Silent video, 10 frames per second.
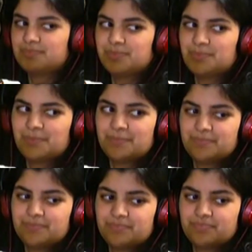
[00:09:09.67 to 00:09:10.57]

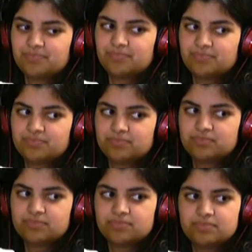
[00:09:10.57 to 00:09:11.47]

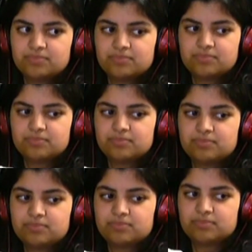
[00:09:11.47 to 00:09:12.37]

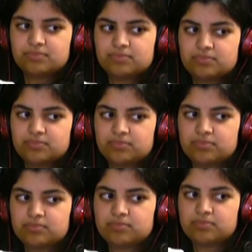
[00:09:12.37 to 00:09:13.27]

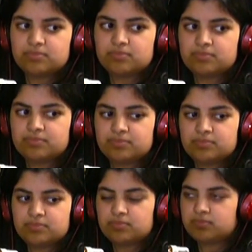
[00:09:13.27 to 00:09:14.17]

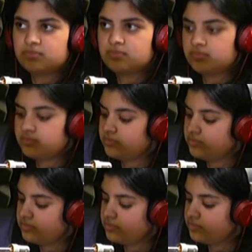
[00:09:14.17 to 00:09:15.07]

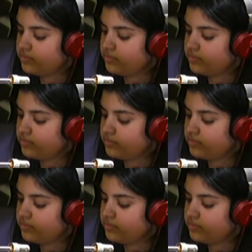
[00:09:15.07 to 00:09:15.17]
No words are spoken by the person on screen.